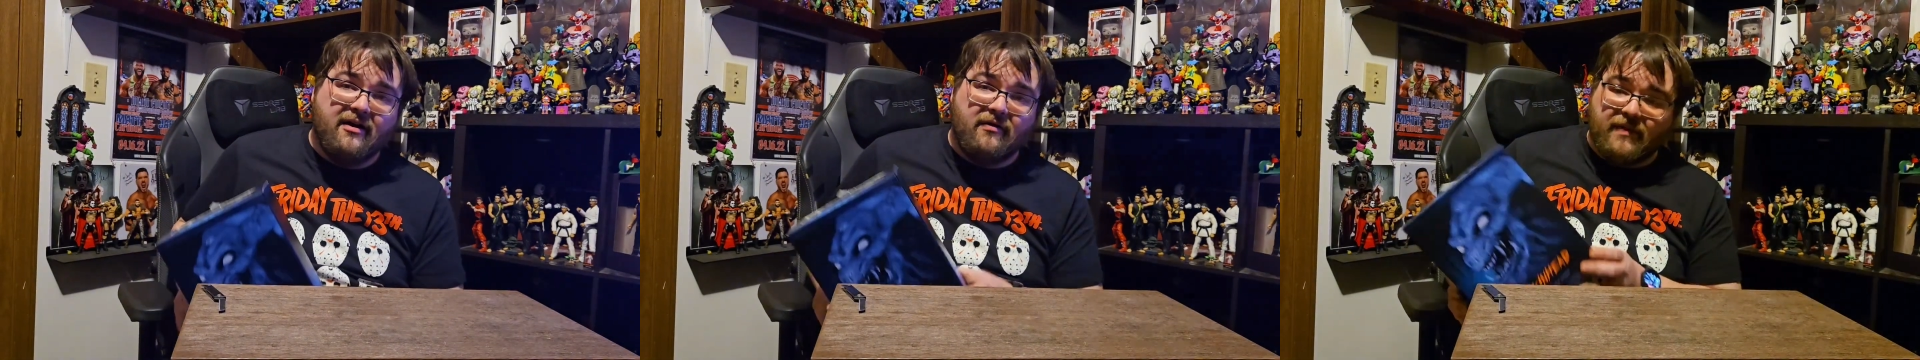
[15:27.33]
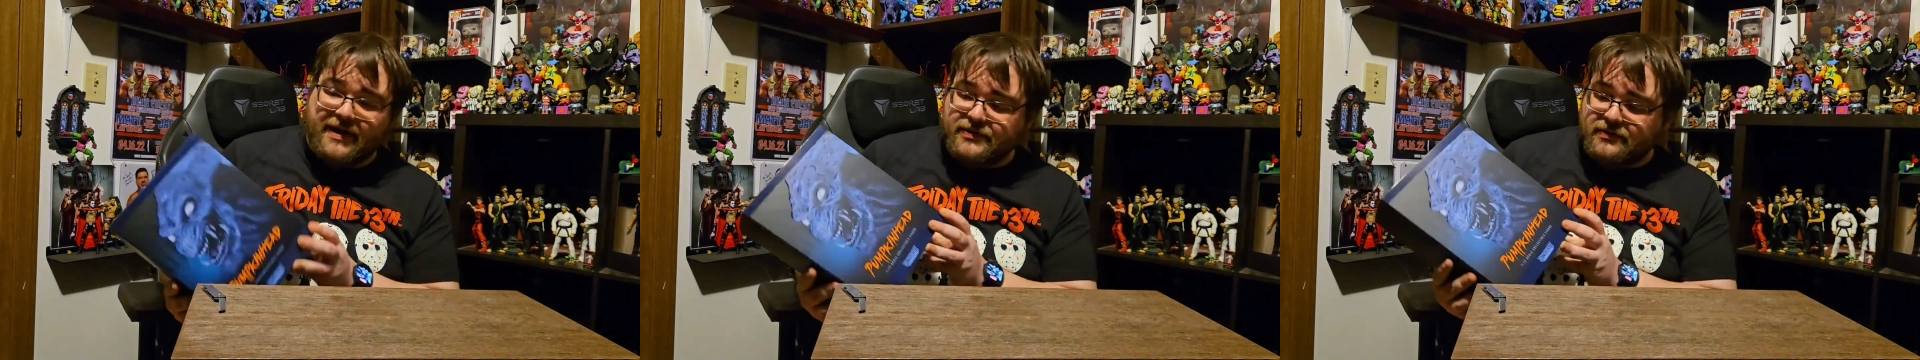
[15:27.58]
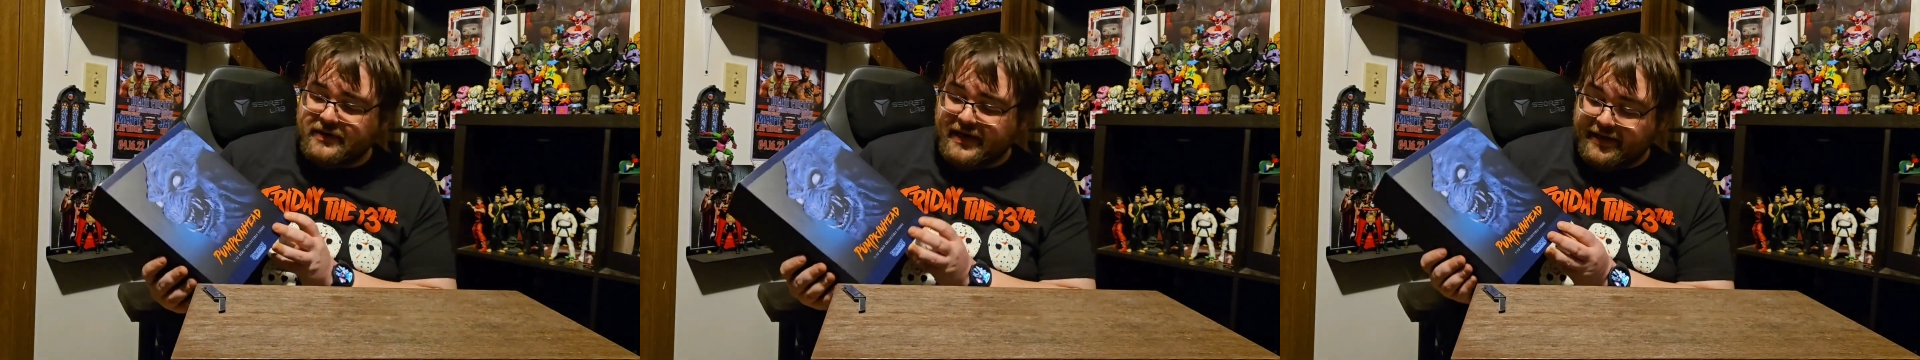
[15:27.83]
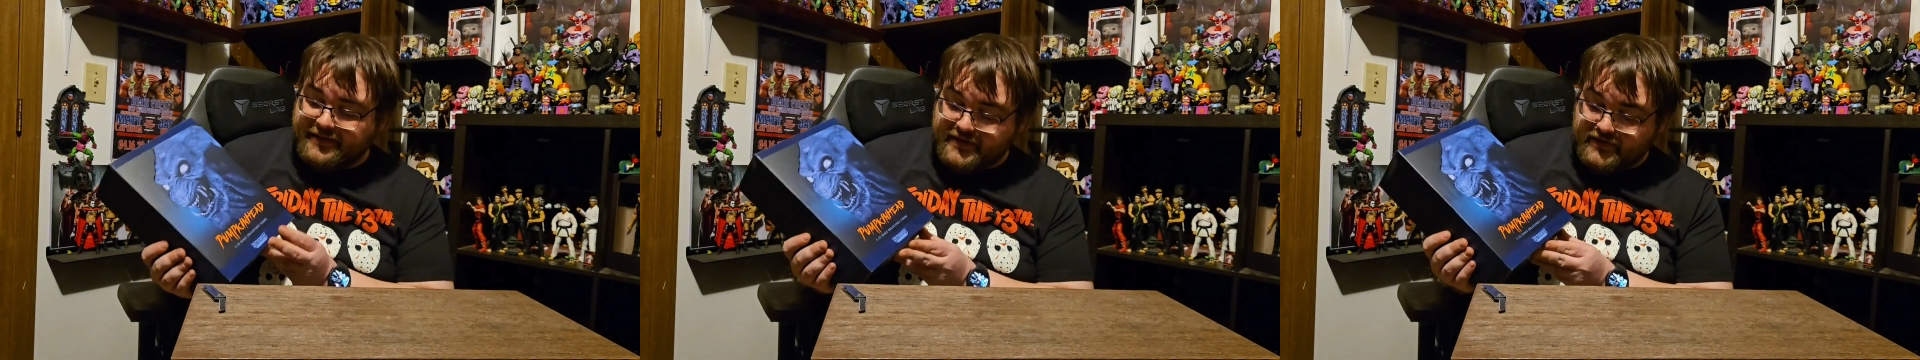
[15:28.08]
Rachel
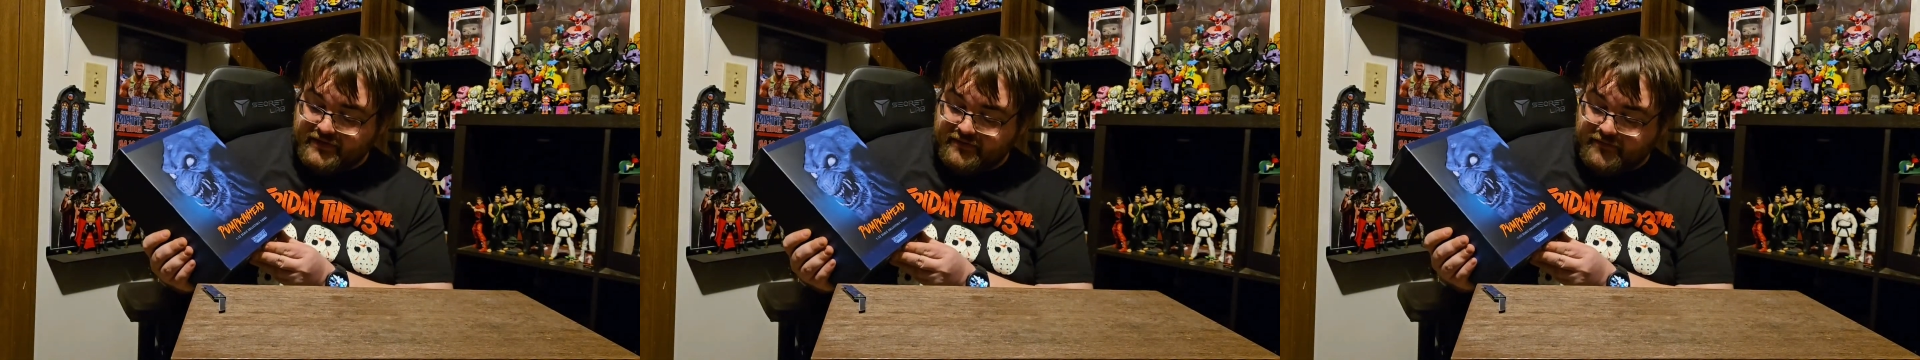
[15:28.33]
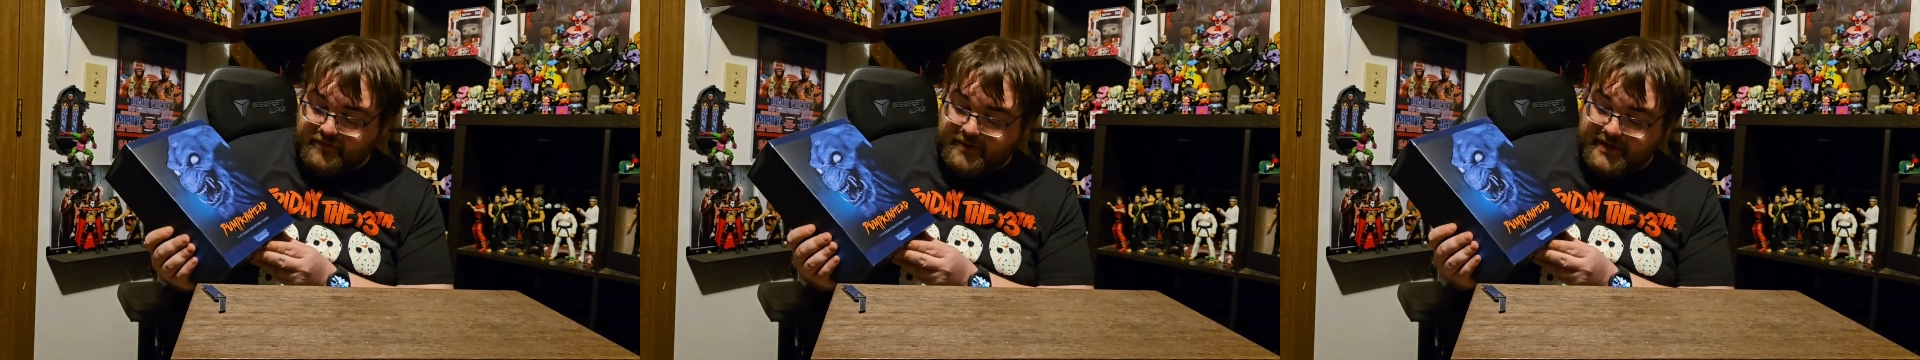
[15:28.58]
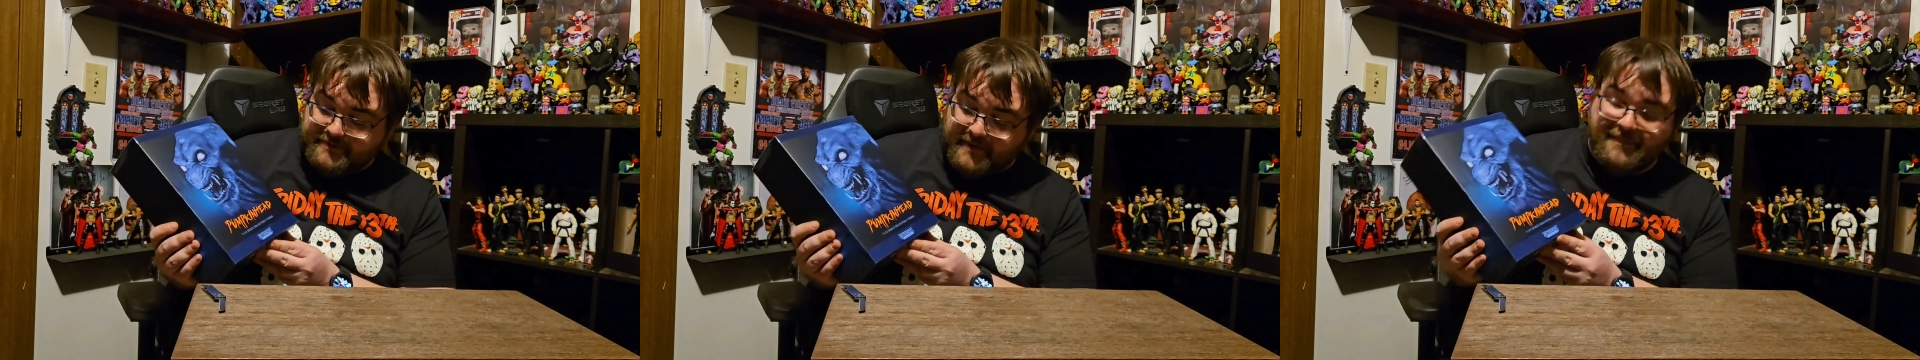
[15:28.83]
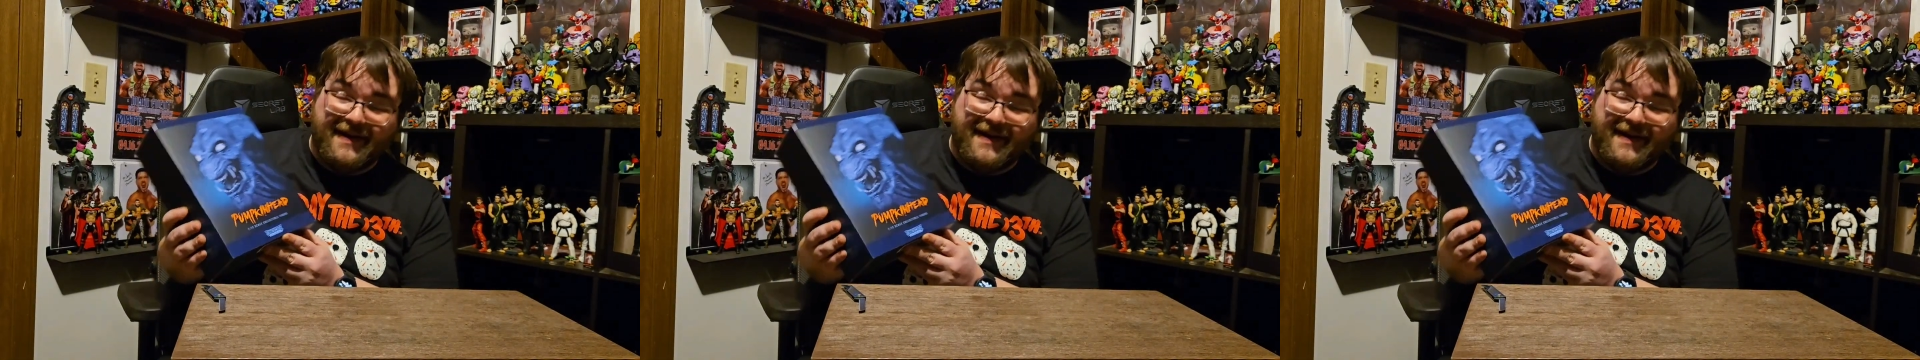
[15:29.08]
got this from me. It's made